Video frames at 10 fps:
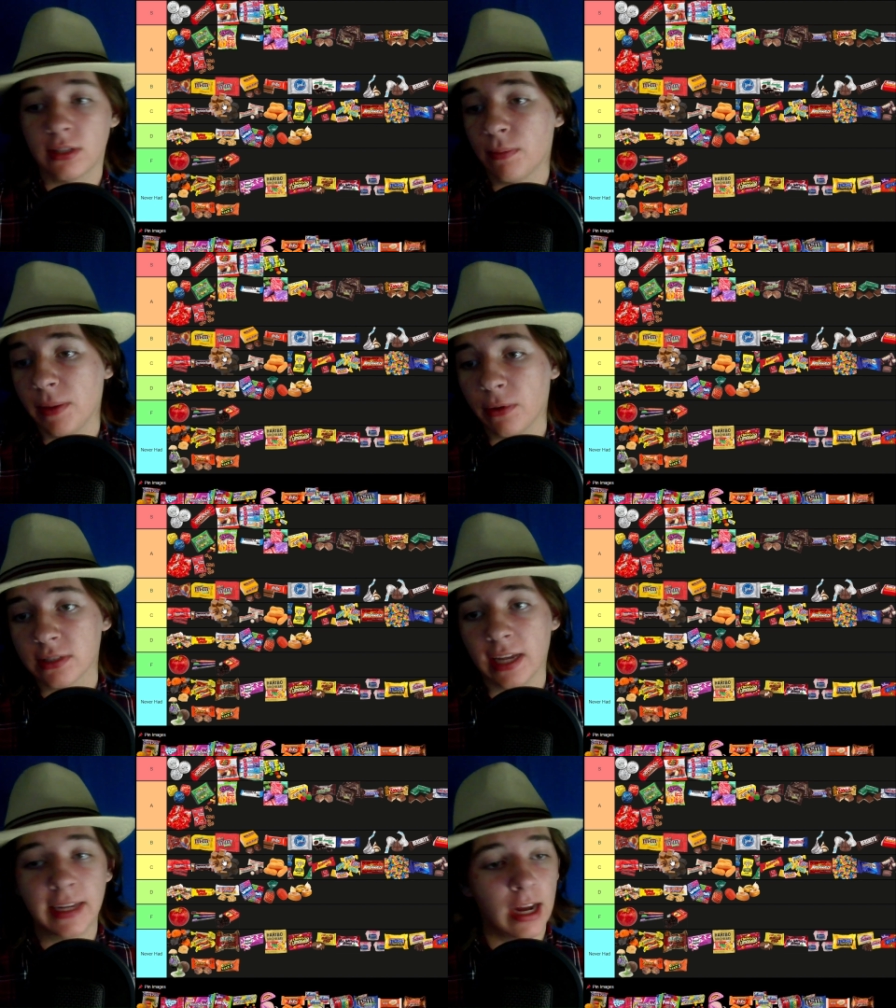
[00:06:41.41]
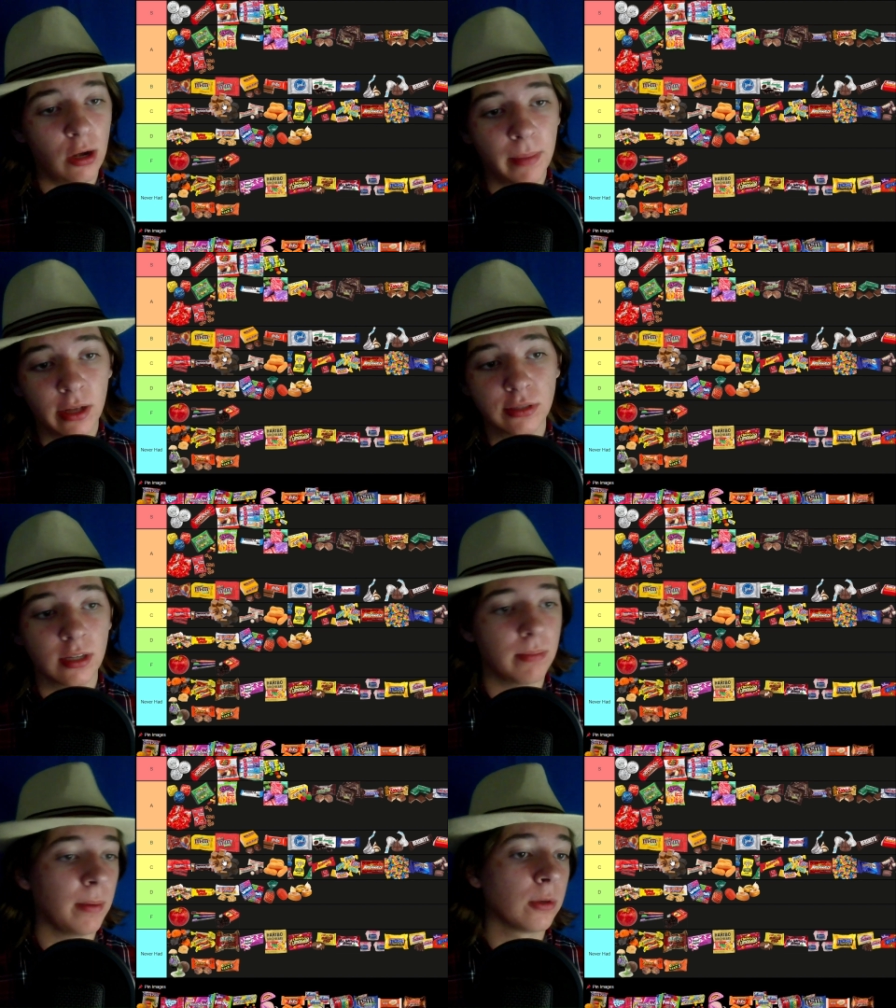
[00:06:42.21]
Some people say caramel,
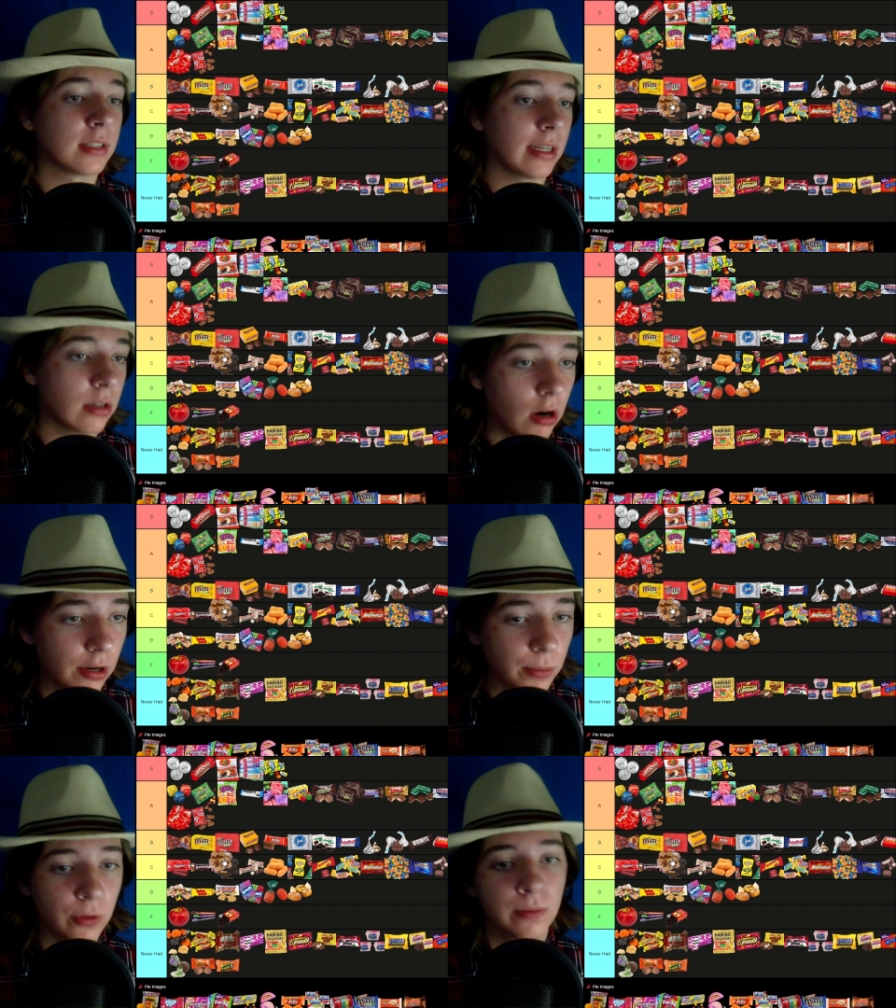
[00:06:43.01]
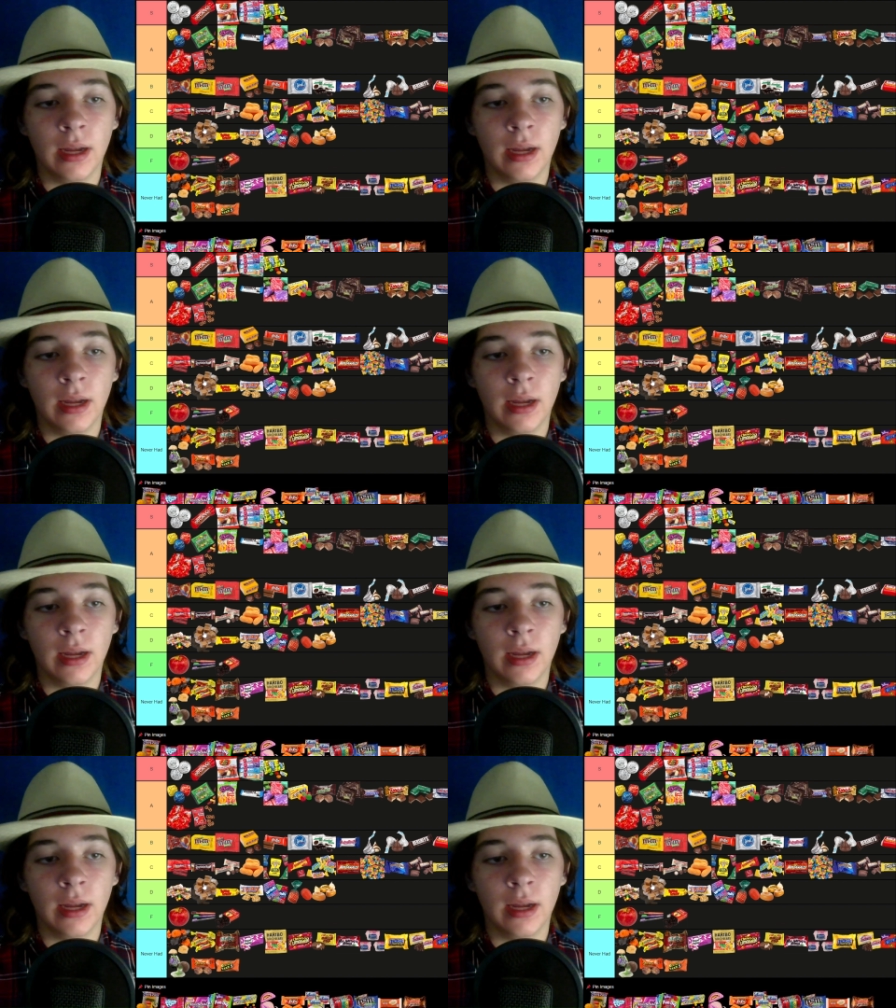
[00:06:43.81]
some people say caramel,